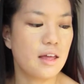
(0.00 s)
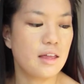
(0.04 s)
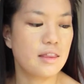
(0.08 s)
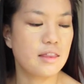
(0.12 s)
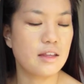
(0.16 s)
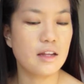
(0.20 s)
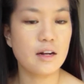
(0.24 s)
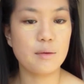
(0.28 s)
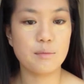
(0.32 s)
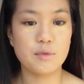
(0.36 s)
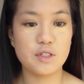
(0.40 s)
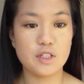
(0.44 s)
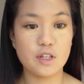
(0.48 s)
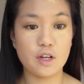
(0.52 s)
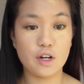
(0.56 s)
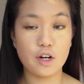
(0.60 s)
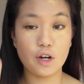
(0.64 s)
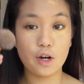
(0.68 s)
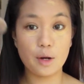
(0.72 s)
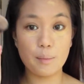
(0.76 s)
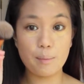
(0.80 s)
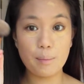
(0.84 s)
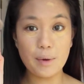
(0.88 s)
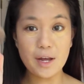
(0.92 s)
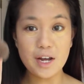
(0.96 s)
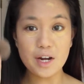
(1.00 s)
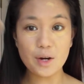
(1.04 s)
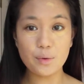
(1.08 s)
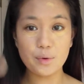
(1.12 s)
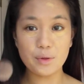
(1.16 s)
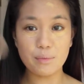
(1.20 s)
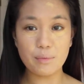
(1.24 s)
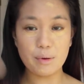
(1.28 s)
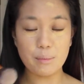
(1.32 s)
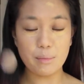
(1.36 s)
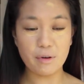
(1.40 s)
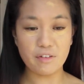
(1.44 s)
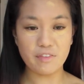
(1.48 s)
And then I'm just going to go back with
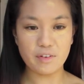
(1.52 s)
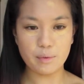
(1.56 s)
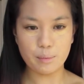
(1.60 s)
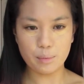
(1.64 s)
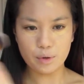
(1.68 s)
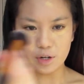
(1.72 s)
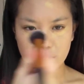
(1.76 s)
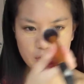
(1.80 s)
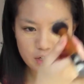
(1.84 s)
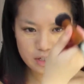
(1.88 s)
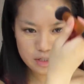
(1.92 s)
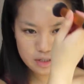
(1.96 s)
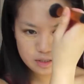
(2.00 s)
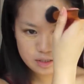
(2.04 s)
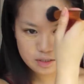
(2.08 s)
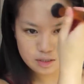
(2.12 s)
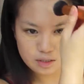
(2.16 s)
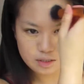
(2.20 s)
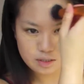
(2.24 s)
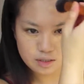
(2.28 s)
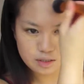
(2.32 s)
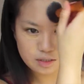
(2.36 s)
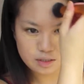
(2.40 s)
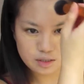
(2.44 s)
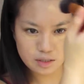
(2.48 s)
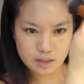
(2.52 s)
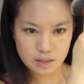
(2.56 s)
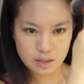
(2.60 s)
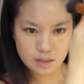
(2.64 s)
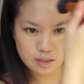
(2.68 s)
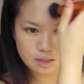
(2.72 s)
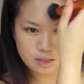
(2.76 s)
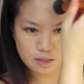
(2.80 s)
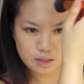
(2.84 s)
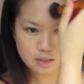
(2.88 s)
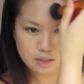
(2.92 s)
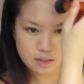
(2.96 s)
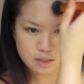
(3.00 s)
my buffing brush
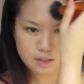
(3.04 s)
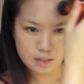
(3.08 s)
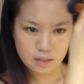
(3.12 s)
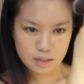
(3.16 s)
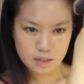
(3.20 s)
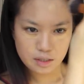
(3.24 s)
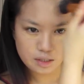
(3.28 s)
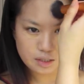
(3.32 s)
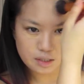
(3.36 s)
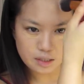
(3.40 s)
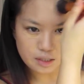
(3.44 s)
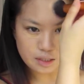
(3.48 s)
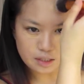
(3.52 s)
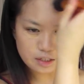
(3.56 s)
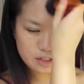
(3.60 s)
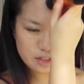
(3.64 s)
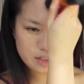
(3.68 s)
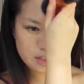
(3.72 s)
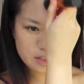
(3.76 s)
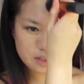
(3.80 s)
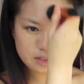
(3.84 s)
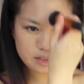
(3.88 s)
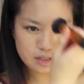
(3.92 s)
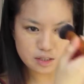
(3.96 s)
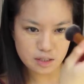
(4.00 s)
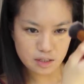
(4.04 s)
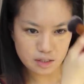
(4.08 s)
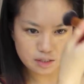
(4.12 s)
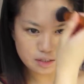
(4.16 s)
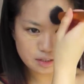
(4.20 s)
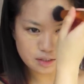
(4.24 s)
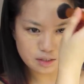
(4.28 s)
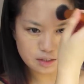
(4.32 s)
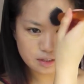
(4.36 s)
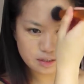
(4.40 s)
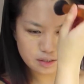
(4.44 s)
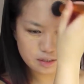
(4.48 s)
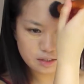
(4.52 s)
and just
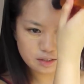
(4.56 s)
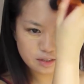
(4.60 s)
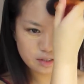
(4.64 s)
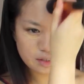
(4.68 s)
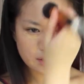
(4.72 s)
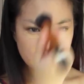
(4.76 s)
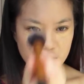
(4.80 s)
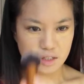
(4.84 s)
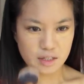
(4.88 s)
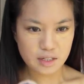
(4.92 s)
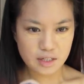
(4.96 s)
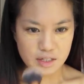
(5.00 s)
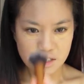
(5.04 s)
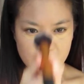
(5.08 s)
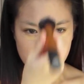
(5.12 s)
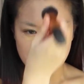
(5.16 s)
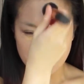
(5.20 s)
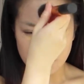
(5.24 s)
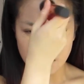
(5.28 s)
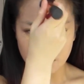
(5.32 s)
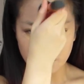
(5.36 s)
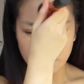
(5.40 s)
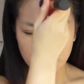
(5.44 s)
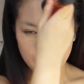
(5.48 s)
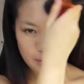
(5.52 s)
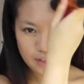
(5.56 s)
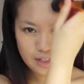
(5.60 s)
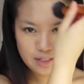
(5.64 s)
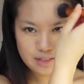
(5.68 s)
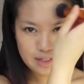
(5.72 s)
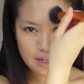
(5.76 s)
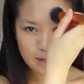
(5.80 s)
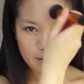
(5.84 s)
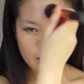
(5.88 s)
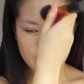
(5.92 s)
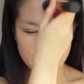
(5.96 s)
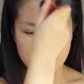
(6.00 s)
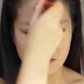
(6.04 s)
stipple these
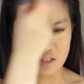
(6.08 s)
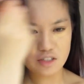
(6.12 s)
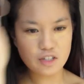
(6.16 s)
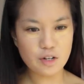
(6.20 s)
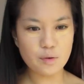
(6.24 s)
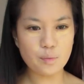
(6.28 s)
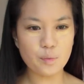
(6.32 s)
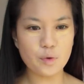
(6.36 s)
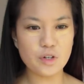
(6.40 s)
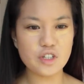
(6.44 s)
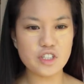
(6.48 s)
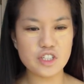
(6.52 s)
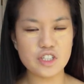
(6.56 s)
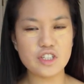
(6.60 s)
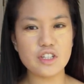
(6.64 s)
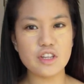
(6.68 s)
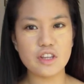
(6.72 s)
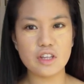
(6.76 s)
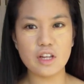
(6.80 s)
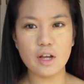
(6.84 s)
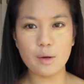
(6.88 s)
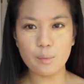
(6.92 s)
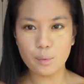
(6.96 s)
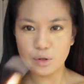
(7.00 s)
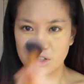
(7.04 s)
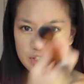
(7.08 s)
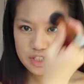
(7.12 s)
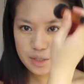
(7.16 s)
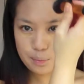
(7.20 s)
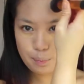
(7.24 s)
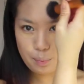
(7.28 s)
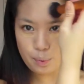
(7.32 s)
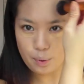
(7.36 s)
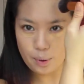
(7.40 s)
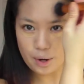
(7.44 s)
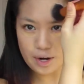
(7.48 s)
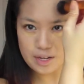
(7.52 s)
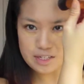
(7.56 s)
out, because I want to
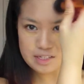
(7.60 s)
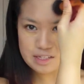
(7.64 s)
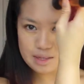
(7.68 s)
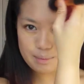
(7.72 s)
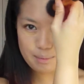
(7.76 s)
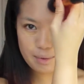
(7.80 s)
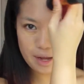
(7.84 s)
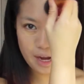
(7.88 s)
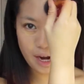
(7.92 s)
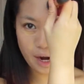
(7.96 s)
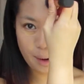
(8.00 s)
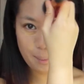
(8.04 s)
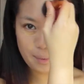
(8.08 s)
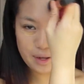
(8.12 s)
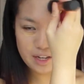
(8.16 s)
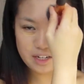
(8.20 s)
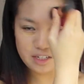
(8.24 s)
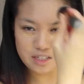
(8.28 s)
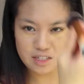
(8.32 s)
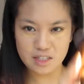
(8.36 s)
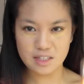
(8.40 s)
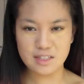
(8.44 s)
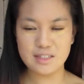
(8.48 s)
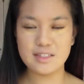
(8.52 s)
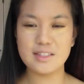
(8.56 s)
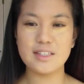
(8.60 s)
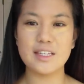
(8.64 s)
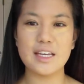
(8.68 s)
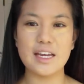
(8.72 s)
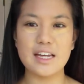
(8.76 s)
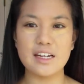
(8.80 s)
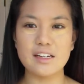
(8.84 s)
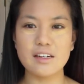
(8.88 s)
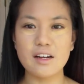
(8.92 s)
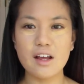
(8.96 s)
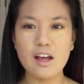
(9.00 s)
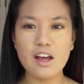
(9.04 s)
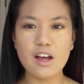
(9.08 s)
press the makeup into the
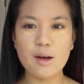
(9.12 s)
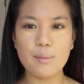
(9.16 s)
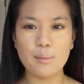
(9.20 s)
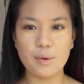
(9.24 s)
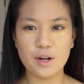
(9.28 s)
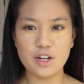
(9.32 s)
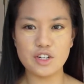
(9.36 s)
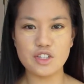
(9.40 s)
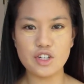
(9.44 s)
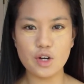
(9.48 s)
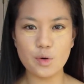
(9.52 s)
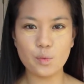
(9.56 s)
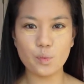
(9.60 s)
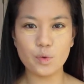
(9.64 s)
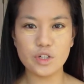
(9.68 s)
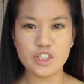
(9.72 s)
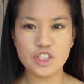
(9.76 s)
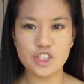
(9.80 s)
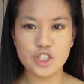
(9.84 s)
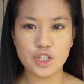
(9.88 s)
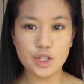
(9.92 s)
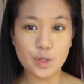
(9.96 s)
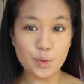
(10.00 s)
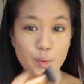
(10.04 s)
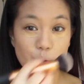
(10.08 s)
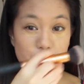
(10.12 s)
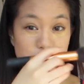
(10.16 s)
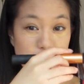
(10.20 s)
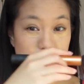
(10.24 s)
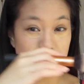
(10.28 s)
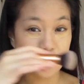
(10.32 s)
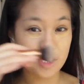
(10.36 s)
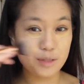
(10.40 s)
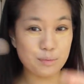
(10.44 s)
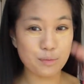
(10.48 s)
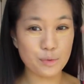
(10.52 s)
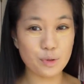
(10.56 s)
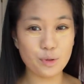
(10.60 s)
skin, but I don't want to
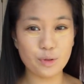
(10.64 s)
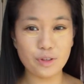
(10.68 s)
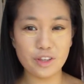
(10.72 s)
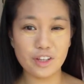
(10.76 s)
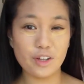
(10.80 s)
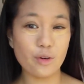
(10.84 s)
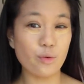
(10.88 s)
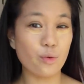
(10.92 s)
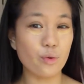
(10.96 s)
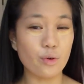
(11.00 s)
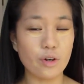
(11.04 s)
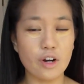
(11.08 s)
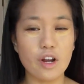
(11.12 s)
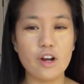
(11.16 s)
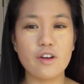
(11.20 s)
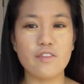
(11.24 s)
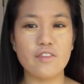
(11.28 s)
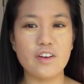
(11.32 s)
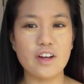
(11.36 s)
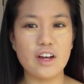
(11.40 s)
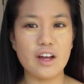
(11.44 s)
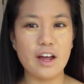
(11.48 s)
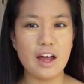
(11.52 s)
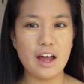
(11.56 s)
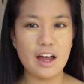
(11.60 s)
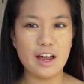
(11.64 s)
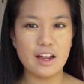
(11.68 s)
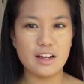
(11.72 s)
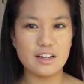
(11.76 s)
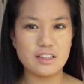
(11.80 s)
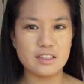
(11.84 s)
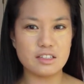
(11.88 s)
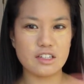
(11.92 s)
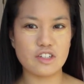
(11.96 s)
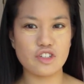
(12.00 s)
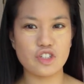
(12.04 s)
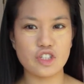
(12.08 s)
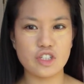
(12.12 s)
smooth it all over
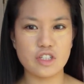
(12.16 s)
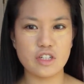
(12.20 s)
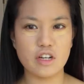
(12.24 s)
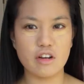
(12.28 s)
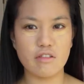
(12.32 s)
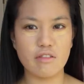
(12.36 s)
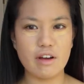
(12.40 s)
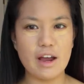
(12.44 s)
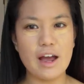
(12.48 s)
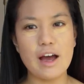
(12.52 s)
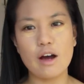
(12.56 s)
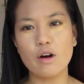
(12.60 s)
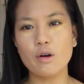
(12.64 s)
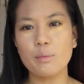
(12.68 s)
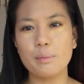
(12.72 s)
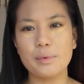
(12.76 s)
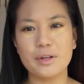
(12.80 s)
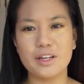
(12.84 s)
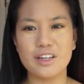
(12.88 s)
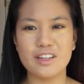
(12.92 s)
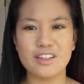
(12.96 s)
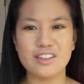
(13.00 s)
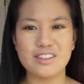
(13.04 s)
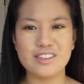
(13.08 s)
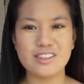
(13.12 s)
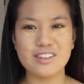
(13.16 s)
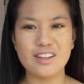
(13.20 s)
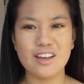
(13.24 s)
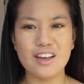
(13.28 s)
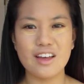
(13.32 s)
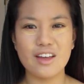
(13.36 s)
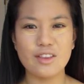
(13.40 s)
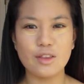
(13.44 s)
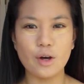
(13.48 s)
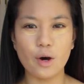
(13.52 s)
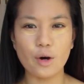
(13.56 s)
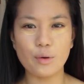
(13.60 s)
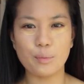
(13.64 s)
and sheer it out, because
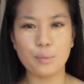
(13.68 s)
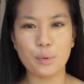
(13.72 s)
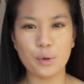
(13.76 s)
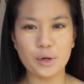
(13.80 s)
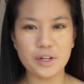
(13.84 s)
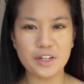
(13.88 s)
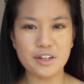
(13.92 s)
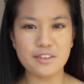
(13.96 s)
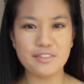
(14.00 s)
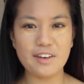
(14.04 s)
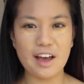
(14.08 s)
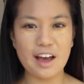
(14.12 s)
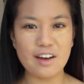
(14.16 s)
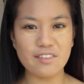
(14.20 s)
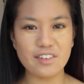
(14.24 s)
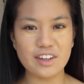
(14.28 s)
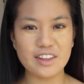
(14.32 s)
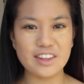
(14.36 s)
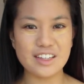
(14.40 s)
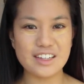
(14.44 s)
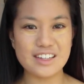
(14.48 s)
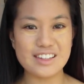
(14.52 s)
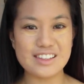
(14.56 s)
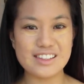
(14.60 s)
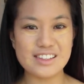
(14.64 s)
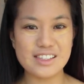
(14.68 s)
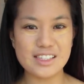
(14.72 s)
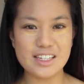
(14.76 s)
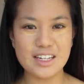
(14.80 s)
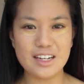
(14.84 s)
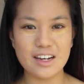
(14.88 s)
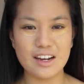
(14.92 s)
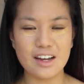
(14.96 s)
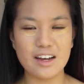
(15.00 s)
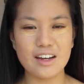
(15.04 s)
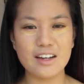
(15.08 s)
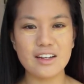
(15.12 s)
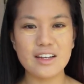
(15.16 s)
the whole point of having the
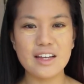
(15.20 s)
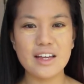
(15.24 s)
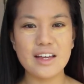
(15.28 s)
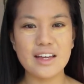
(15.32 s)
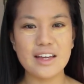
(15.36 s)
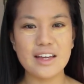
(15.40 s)
concealer